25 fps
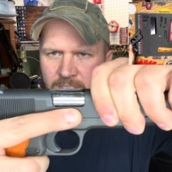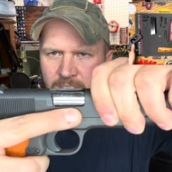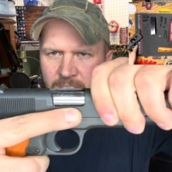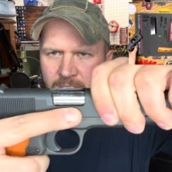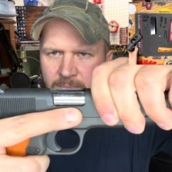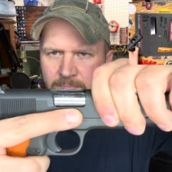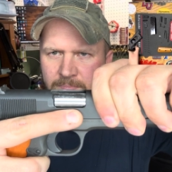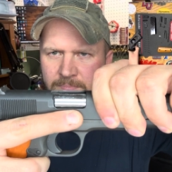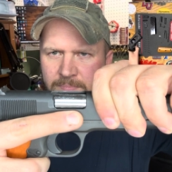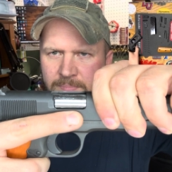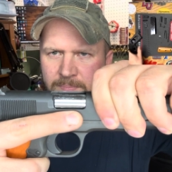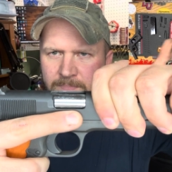
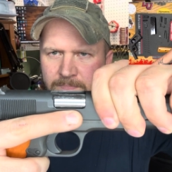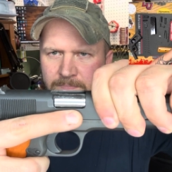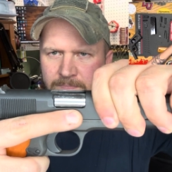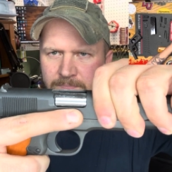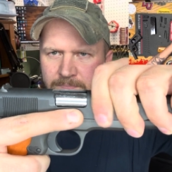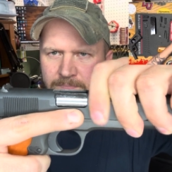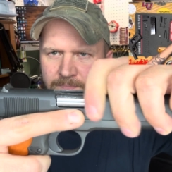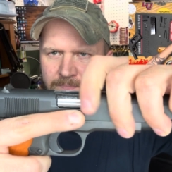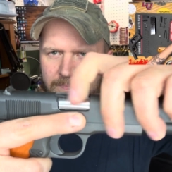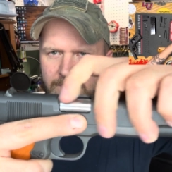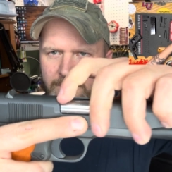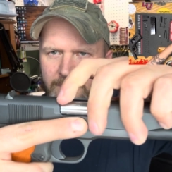the
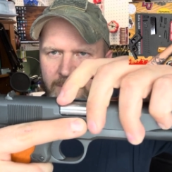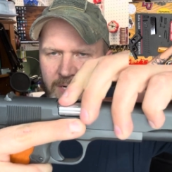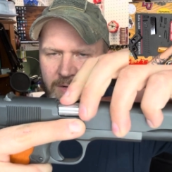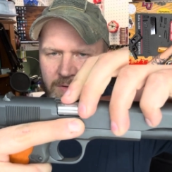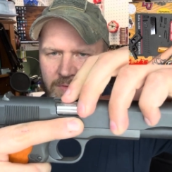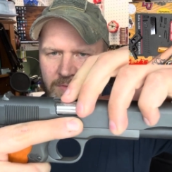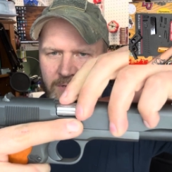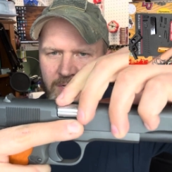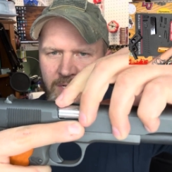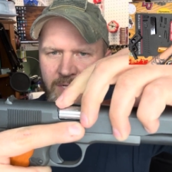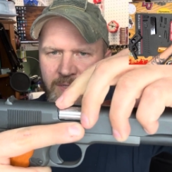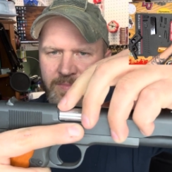
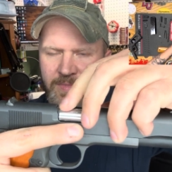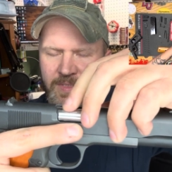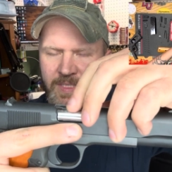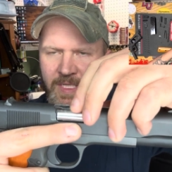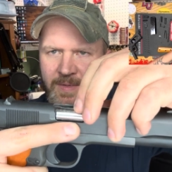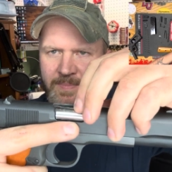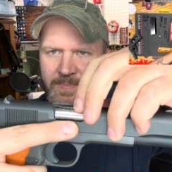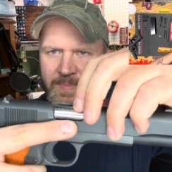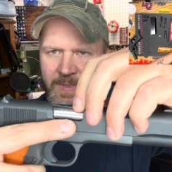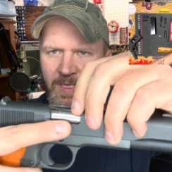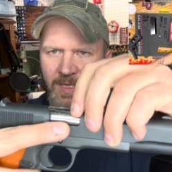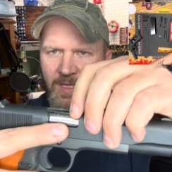barrel comes
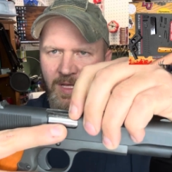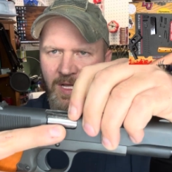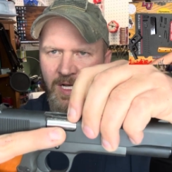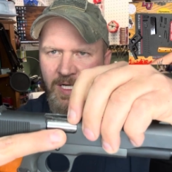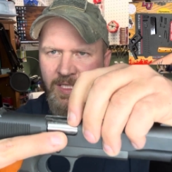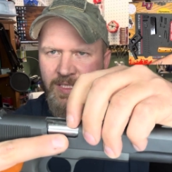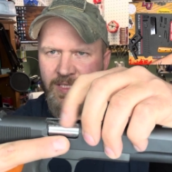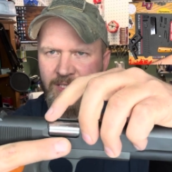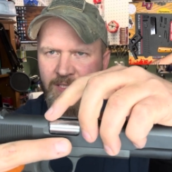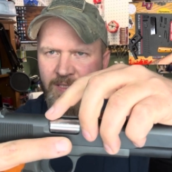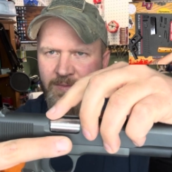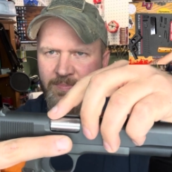up and
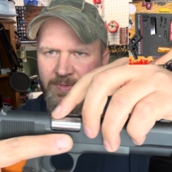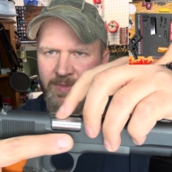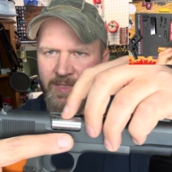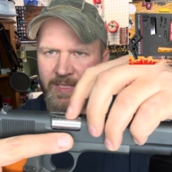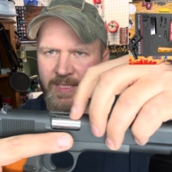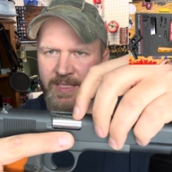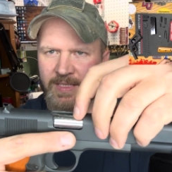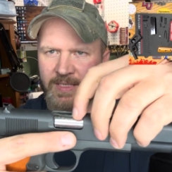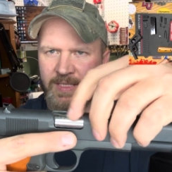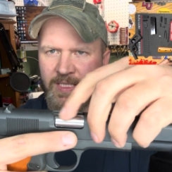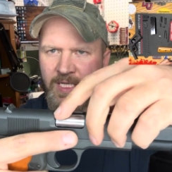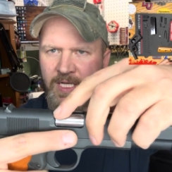locks into
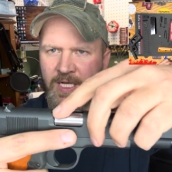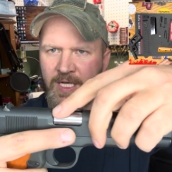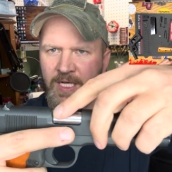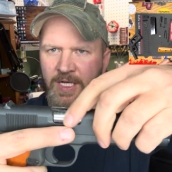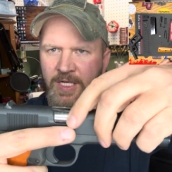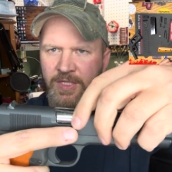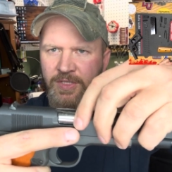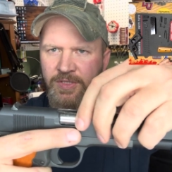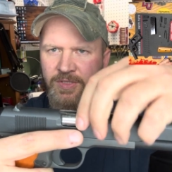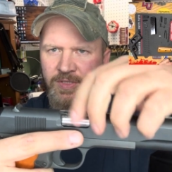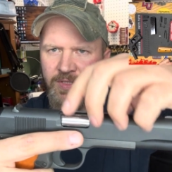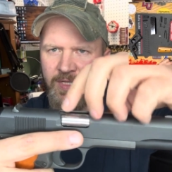place.
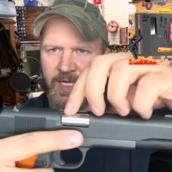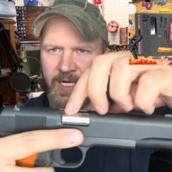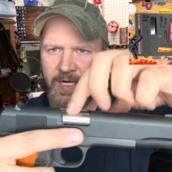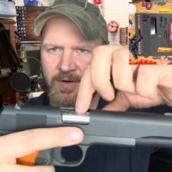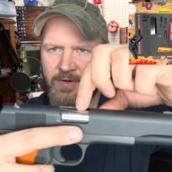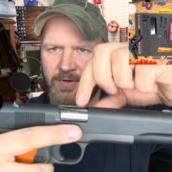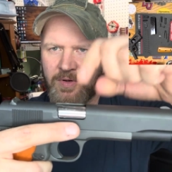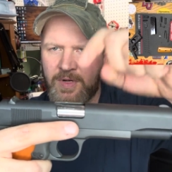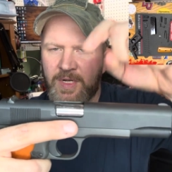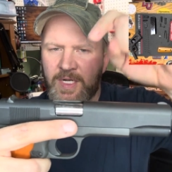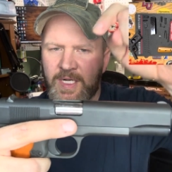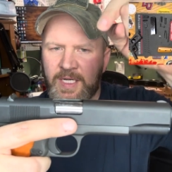So
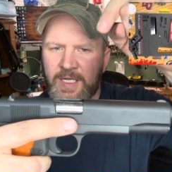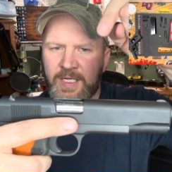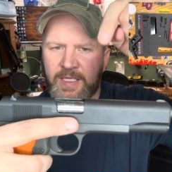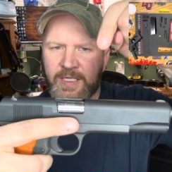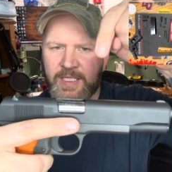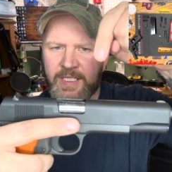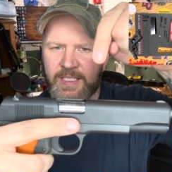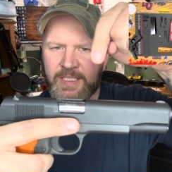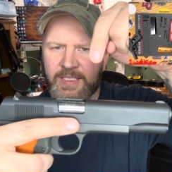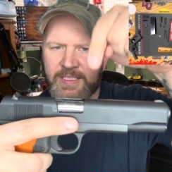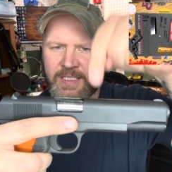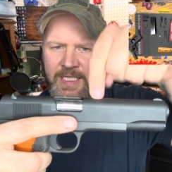now
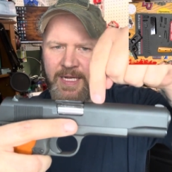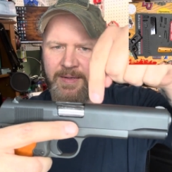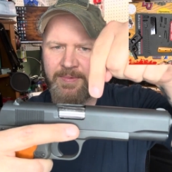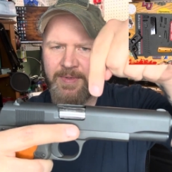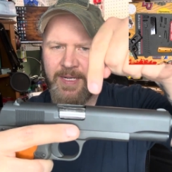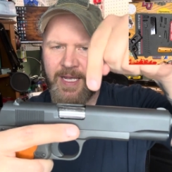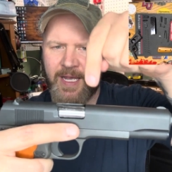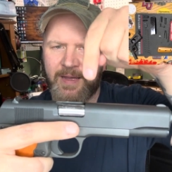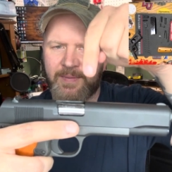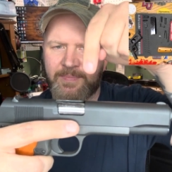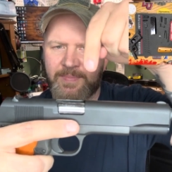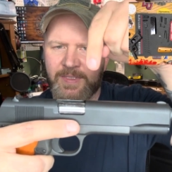the
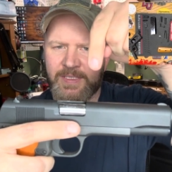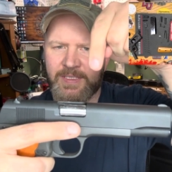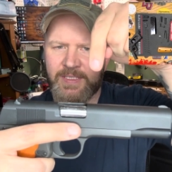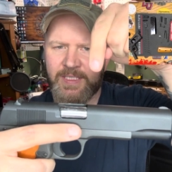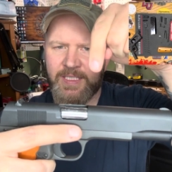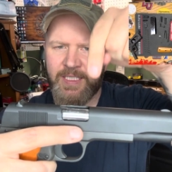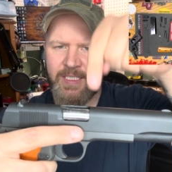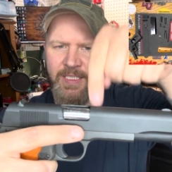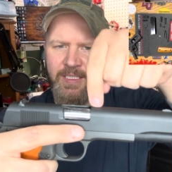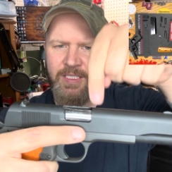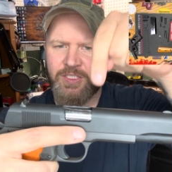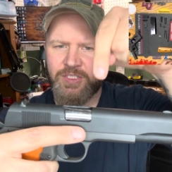snap cap is
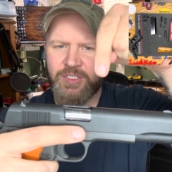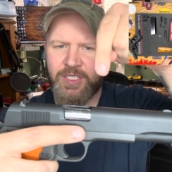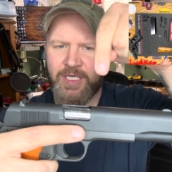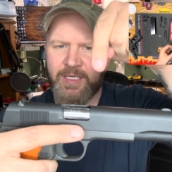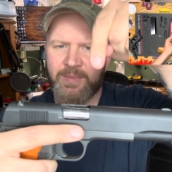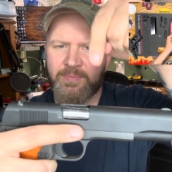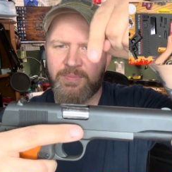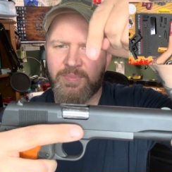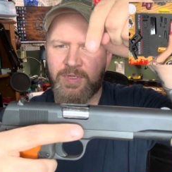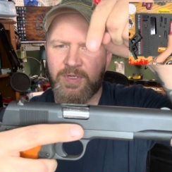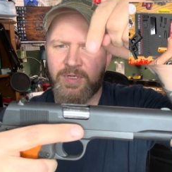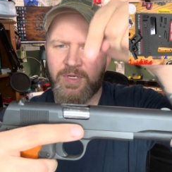in the
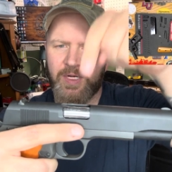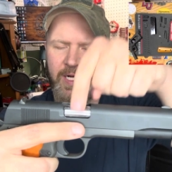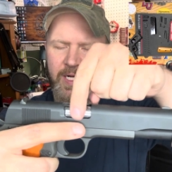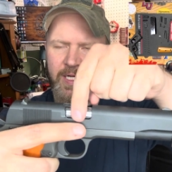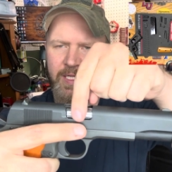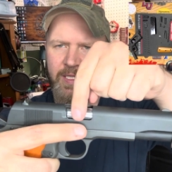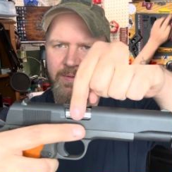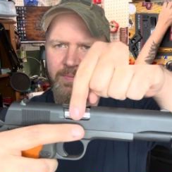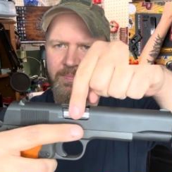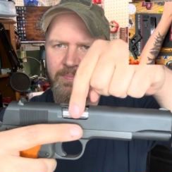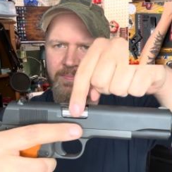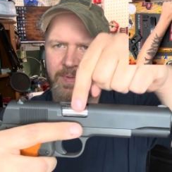chamber
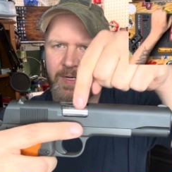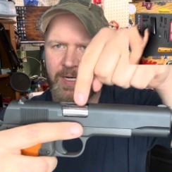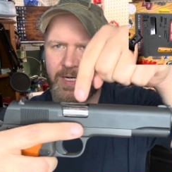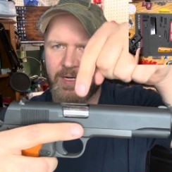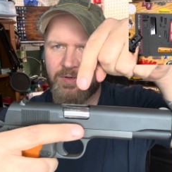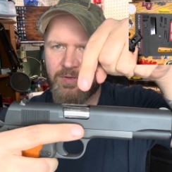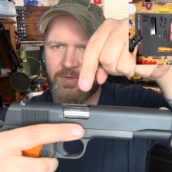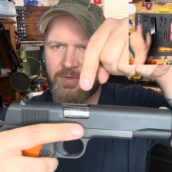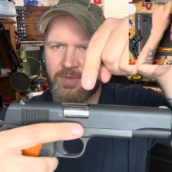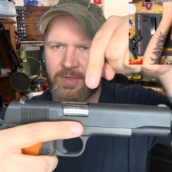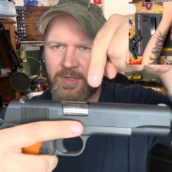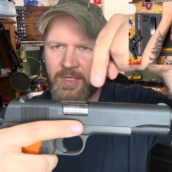and the
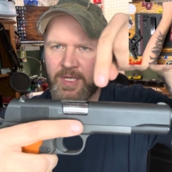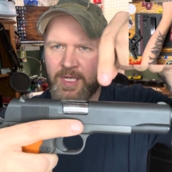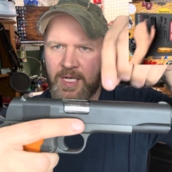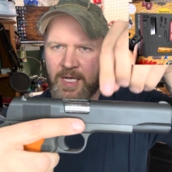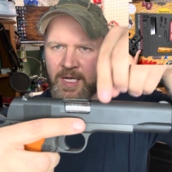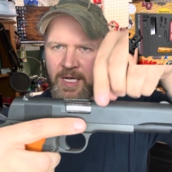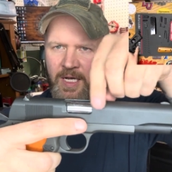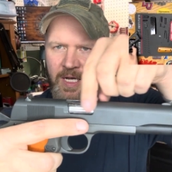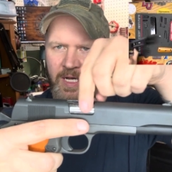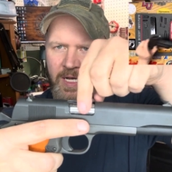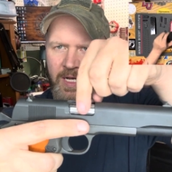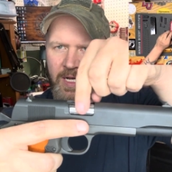barrel
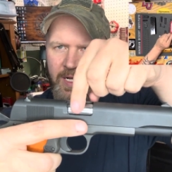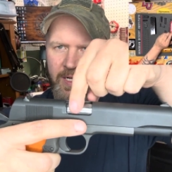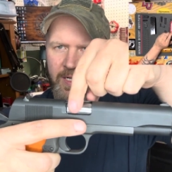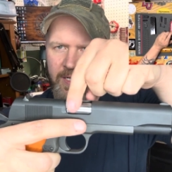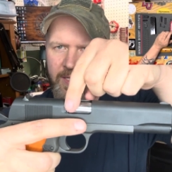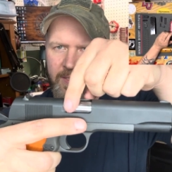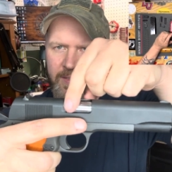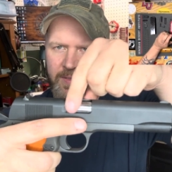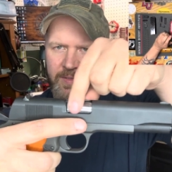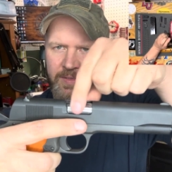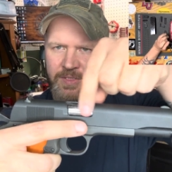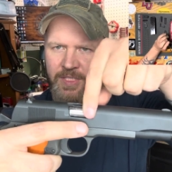
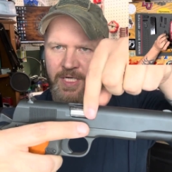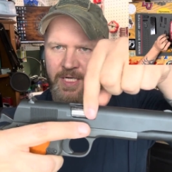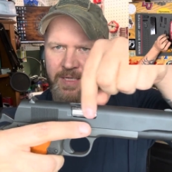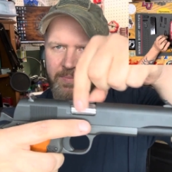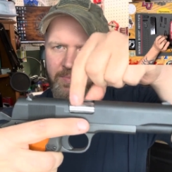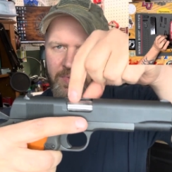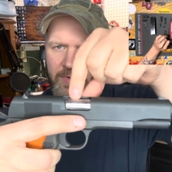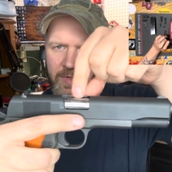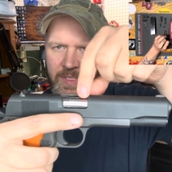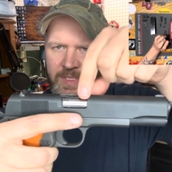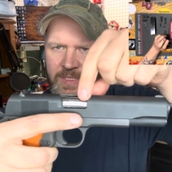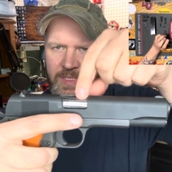uh,
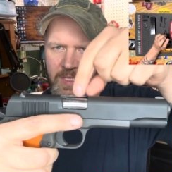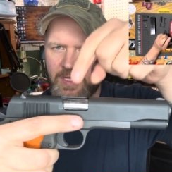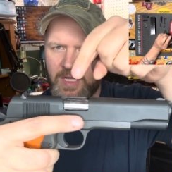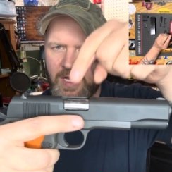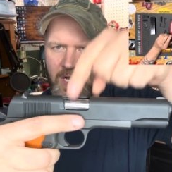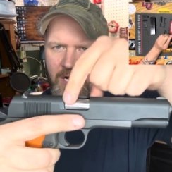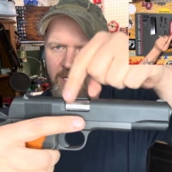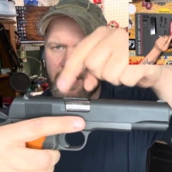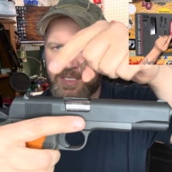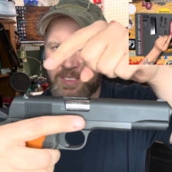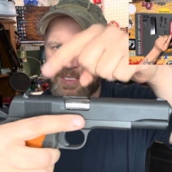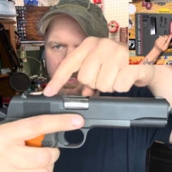chamber is
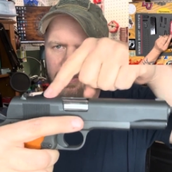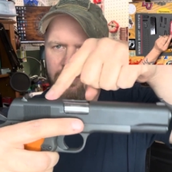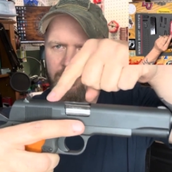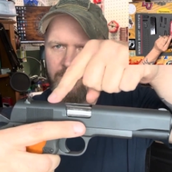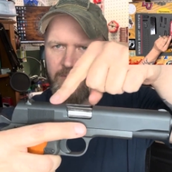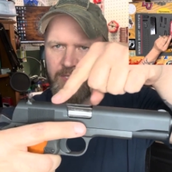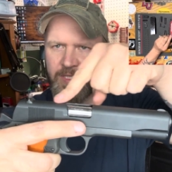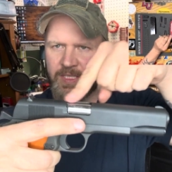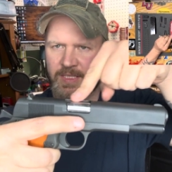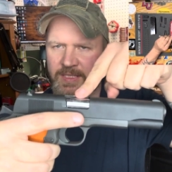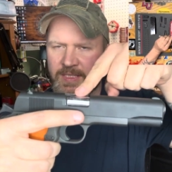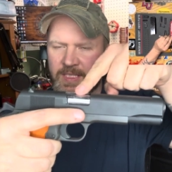locked
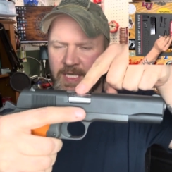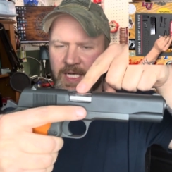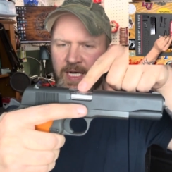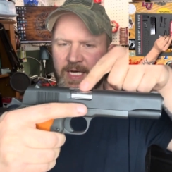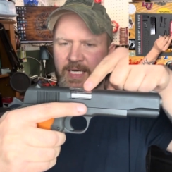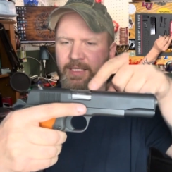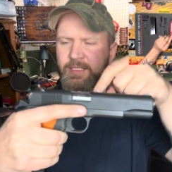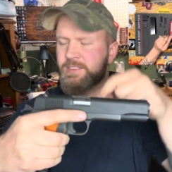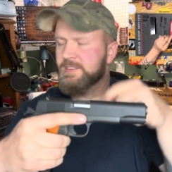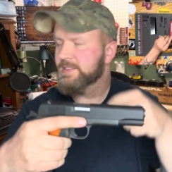with the slide.